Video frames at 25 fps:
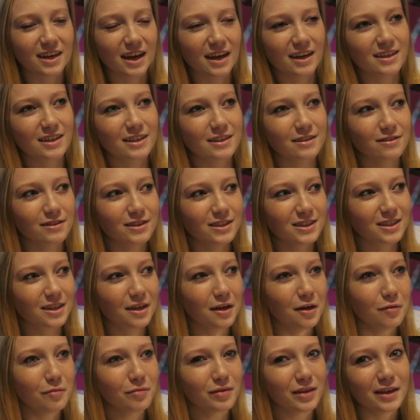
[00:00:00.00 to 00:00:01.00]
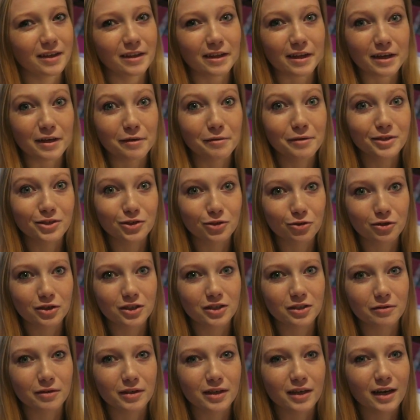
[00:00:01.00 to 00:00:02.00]
And if it's something that you enjoy
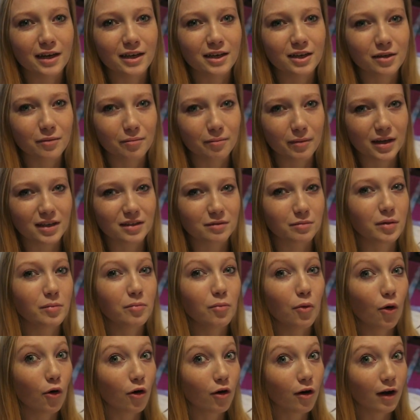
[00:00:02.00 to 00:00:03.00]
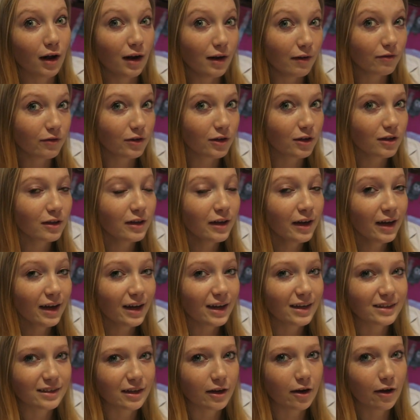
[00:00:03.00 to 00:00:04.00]
doing and you can make something more colourful,
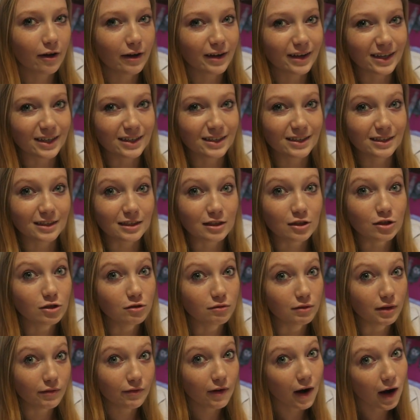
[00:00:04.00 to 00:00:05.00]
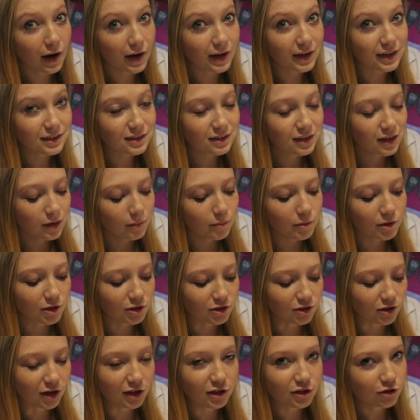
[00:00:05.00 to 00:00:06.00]
it's a lot easier to revise
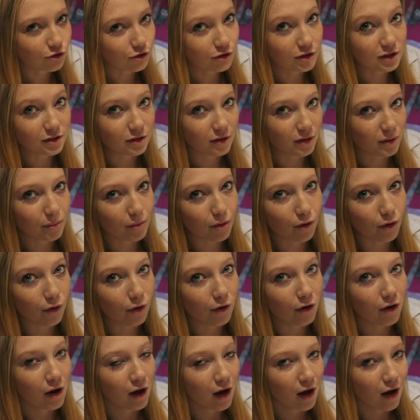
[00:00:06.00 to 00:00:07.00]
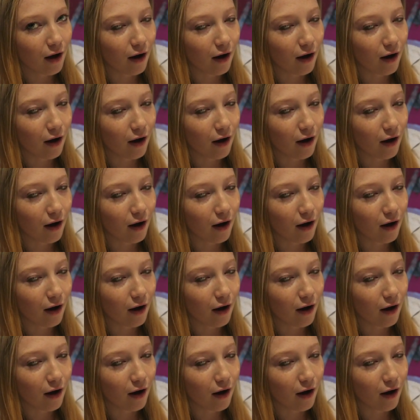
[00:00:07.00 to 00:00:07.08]
because you'll enjoy doing it more.